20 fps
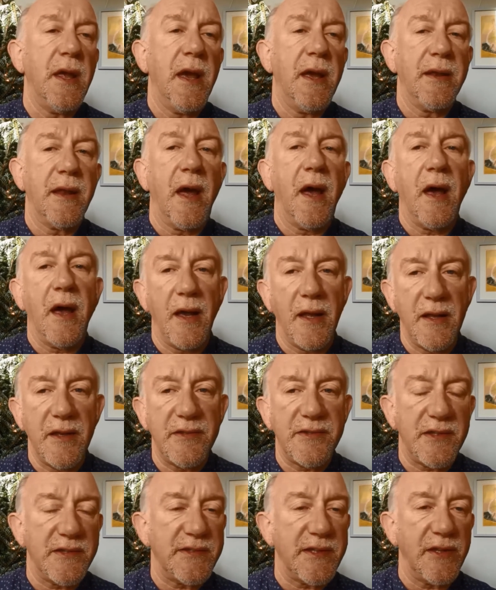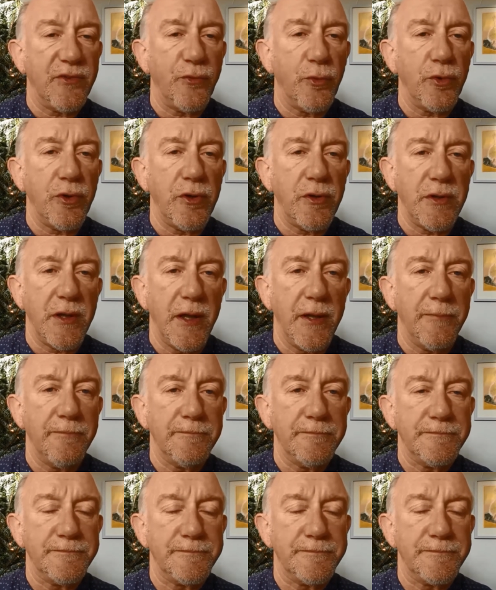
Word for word: and a highly successful new year.